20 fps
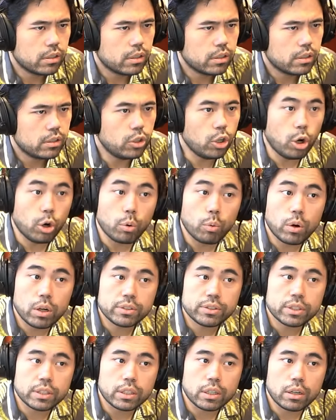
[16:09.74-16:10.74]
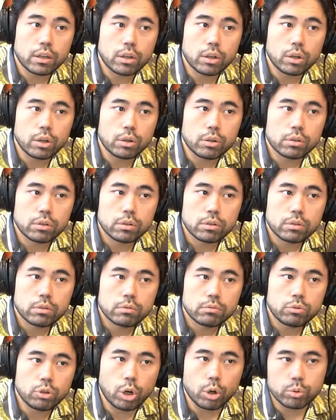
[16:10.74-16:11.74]
No, it wasn't. Oh,
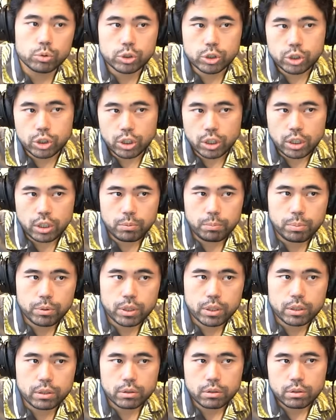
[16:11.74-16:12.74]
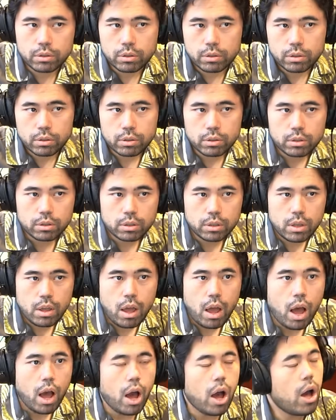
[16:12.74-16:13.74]
no, it was good, but
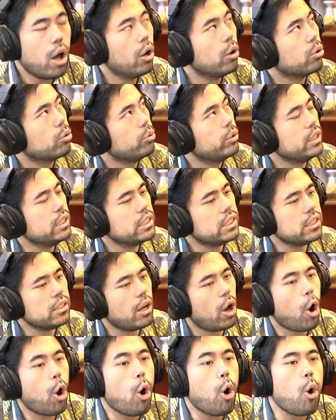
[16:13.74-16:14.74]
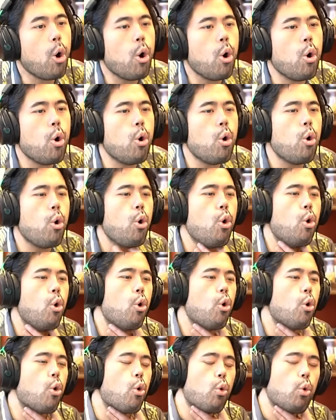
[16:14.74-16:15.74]
oh, queen c.
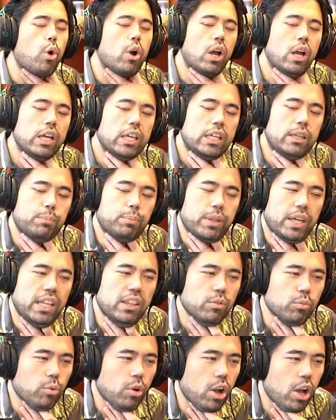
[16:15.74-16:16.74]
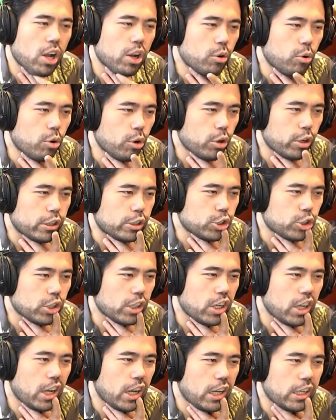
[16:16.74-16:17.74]
Oh, he played the wrong order. He should have
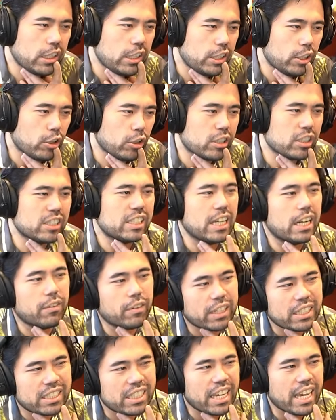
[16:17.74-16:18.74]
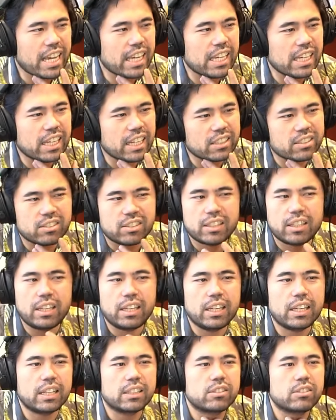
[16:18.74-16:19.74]
gone here because then if I take, he gets the, he
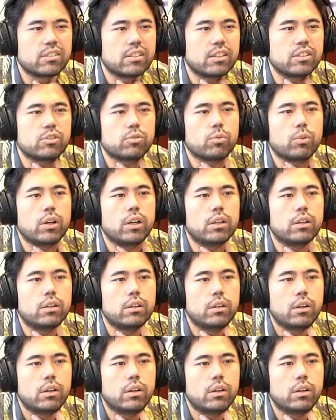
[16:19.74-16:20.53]
gets this one.